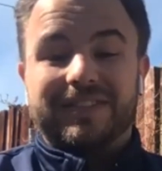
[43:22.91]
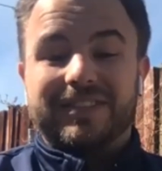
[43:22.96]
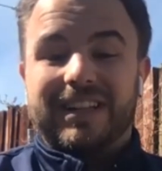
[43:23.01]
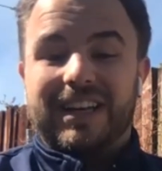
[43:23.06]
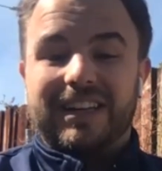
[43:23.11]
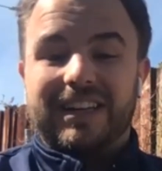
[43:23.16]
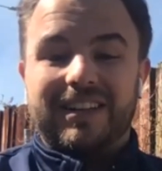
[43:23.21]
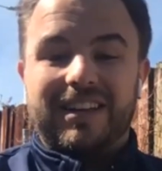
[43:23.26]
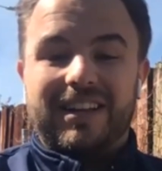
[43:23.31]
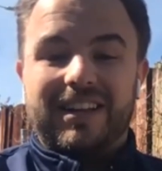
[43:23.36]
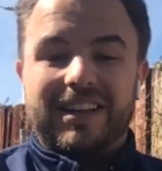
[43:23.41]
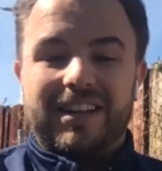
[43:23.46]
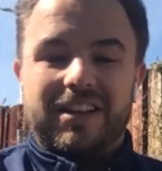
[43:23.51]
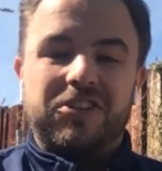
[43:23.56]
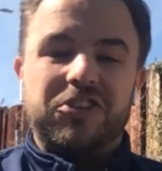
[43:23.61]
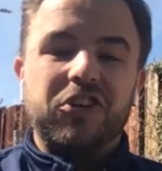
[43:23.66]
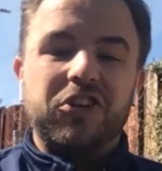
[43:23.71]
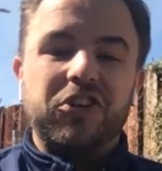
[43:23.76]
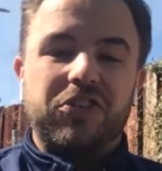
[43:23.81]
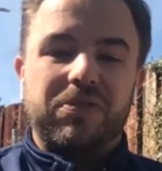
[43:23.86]
and
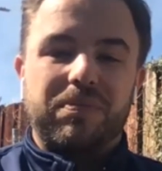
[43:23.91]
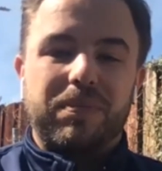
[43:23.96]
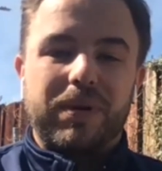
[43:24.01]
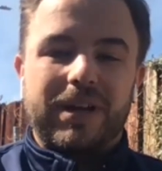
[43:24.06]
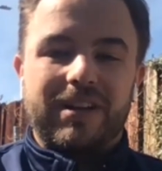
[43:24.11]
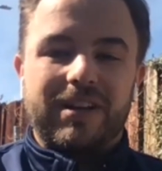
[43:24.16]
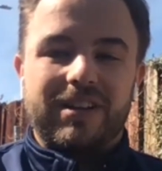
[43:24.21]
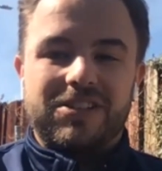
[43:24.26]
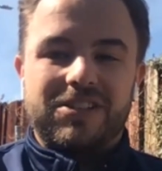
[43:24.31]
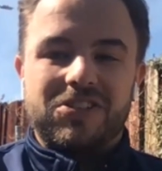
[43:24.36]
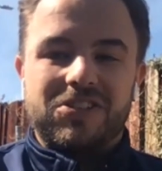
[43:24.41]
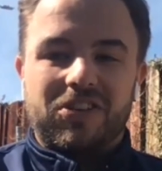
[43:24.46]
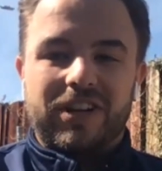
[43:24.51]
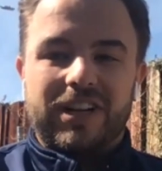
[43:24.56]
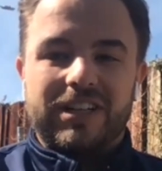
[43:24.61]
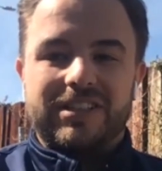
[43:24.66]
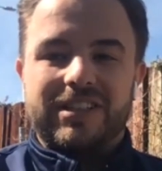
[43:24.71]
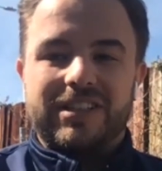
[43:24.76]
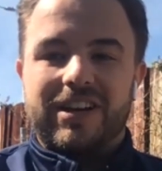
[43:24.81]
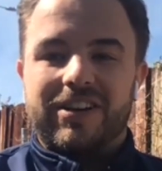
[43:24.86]
it shouldn't be. It's not
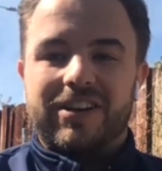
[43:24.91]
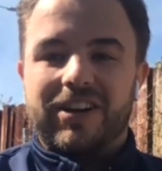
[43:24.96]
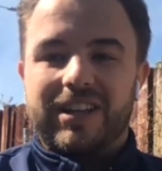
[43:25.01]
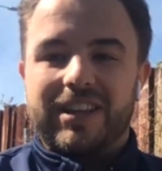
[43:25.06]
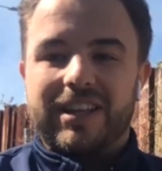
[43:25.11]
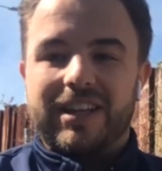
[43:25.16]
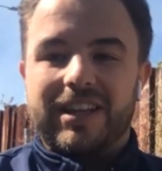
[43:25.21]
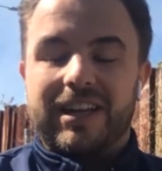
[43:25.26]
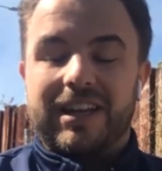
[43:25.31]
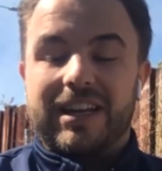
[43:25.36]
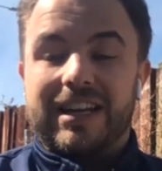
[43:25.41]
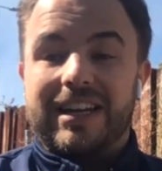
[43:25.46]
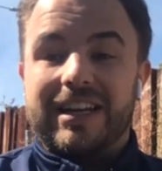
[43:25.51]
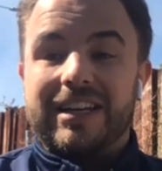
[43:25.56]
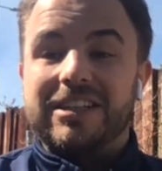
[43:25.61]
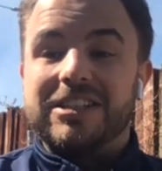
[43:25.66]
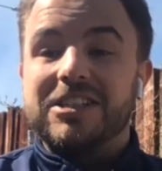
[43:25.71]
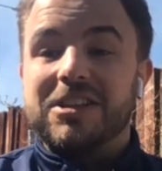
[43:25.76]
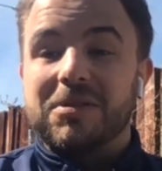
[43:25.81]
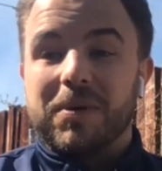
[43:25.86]
necessarily that it
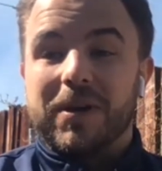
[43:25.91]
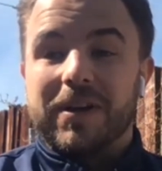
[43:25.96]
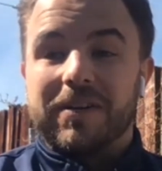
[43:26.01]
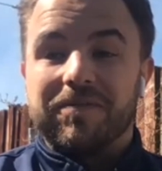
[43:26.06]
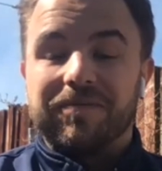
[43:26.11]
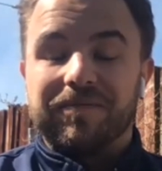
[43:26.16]
needs to be.